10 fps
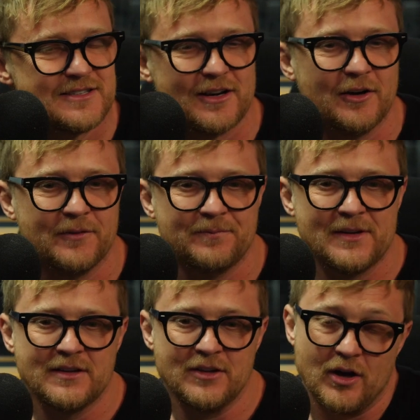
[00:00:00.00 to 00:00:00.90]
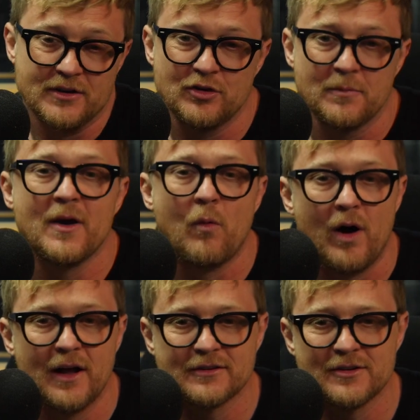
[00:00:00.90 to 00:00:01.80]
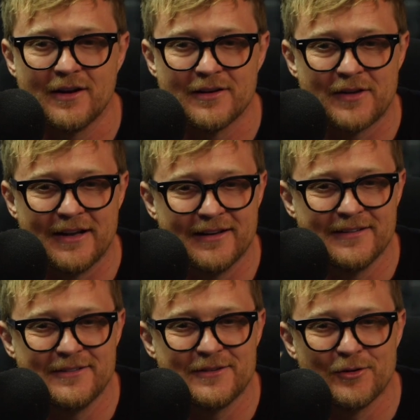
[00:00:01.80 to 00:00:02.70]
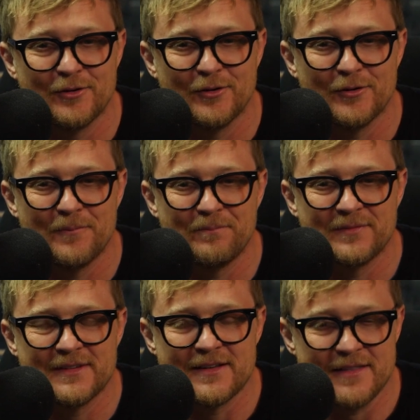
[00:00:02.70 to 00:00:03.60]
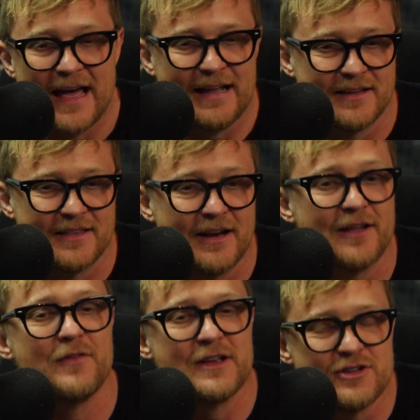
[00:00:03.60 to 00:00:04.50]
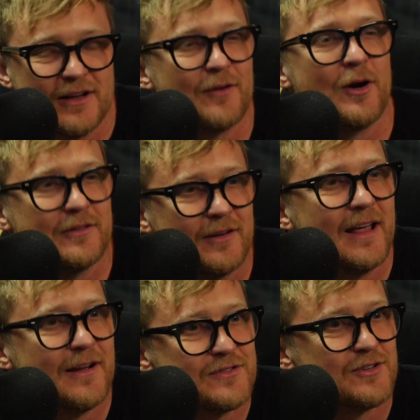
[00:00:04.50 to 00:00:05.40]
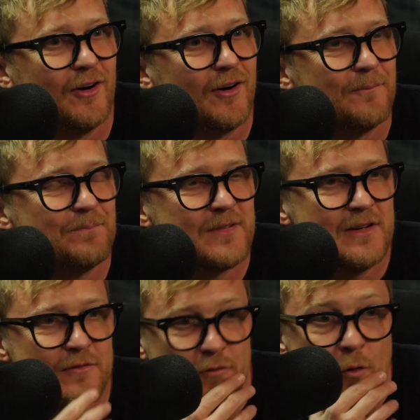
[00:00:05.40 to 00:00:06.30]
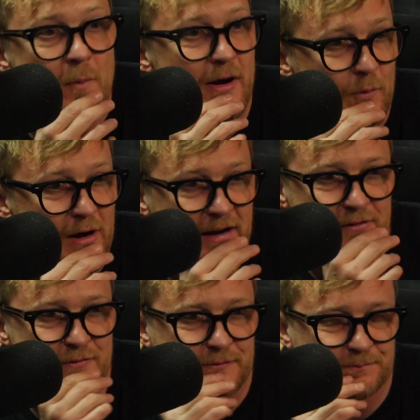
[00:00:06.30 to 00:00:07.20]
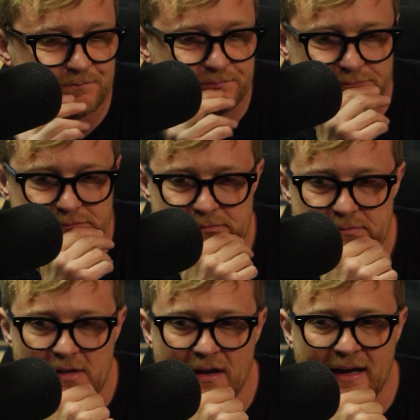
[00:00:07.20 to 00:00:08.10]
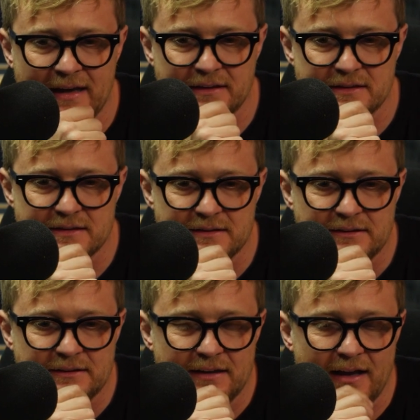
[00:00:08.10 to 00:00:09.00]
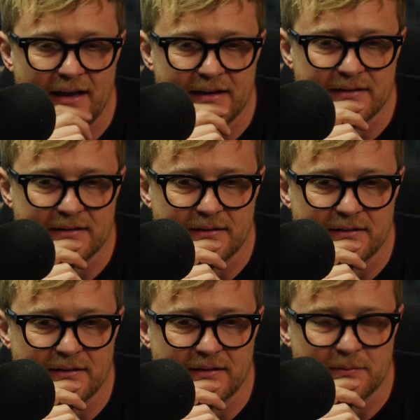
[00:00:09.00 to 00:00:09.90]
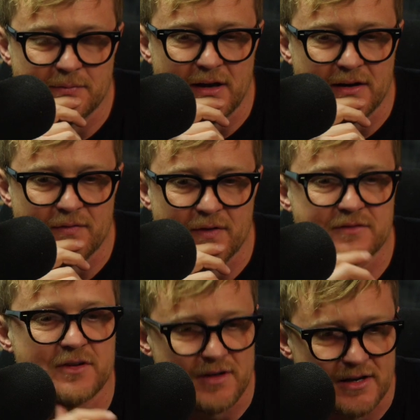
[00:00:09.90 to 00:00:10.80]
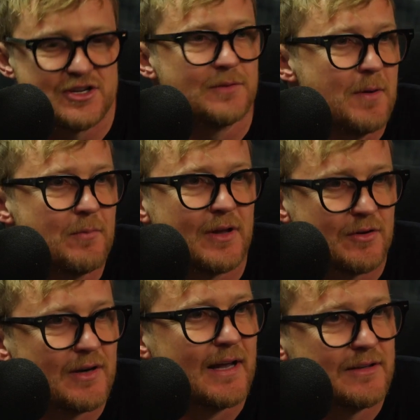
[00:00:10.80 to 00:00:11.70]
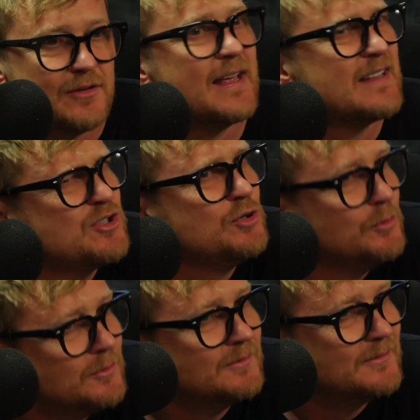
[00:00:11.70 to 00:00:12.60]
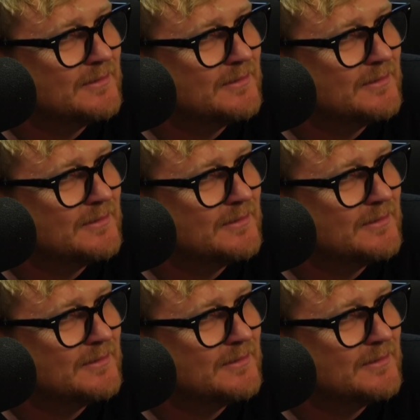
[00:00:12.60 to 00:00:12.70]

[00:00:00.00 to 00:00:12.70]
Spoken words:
So, yeah, it took me a while to kind of get into that. And then eventually I wrote a love song for my wife, and kind of, I checked people could relate to that too.